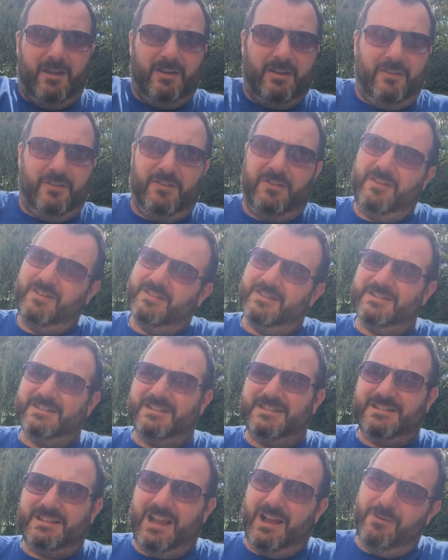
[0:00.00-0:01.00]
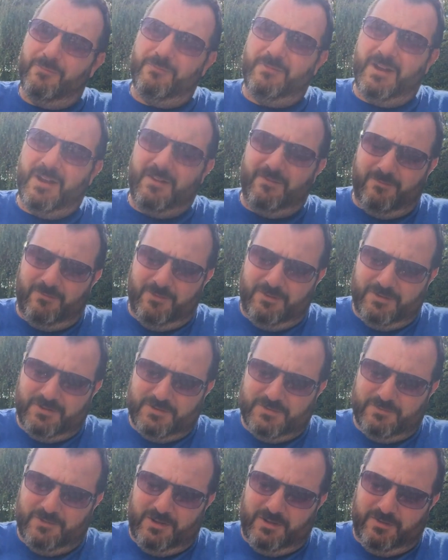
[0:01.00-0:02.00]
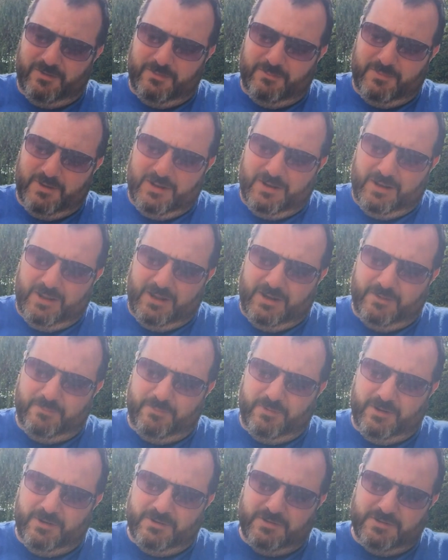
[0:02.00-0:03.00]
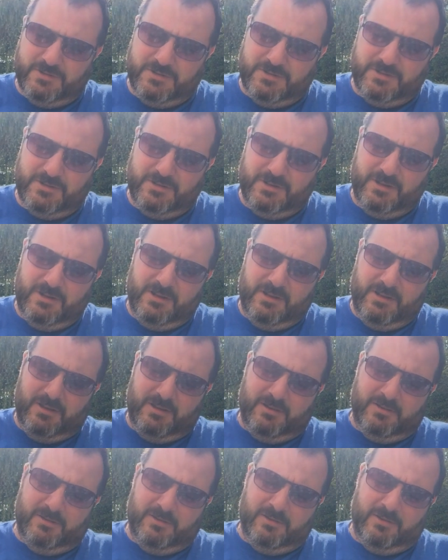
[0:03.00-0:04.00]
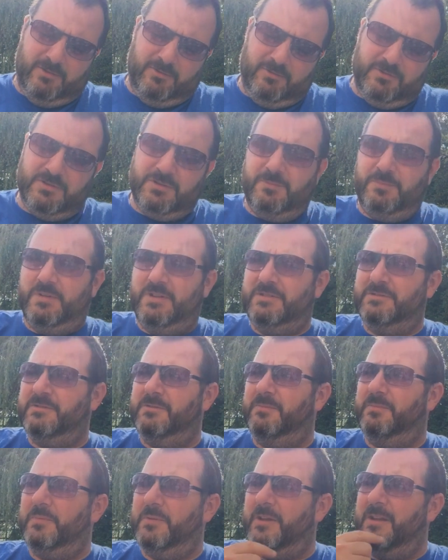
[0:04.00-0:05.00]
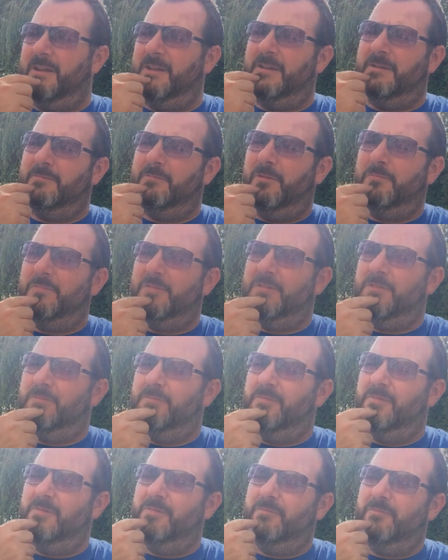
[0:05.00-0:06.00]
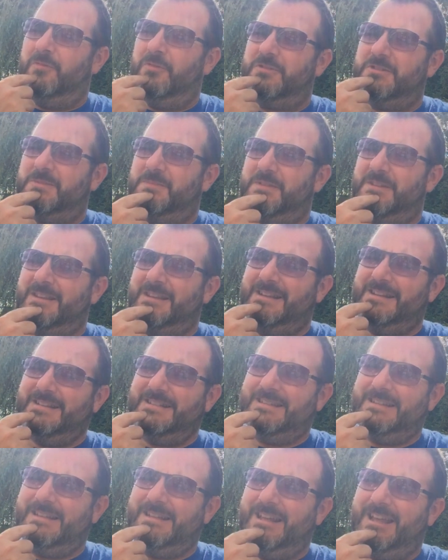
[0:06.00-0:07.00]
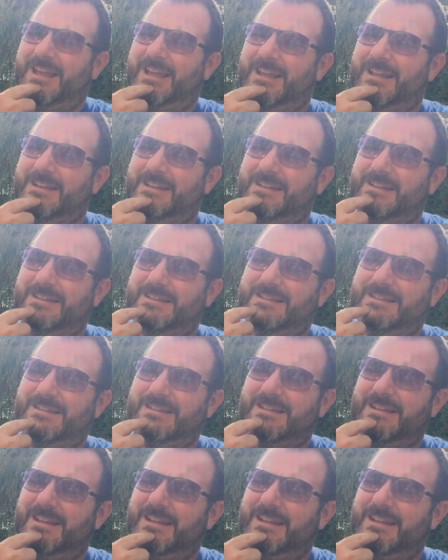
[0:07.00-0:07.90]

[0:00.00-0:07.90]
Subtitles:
and I think there's a Soundwave one as well that my lad pinched. I also picked up a one with Waspinator and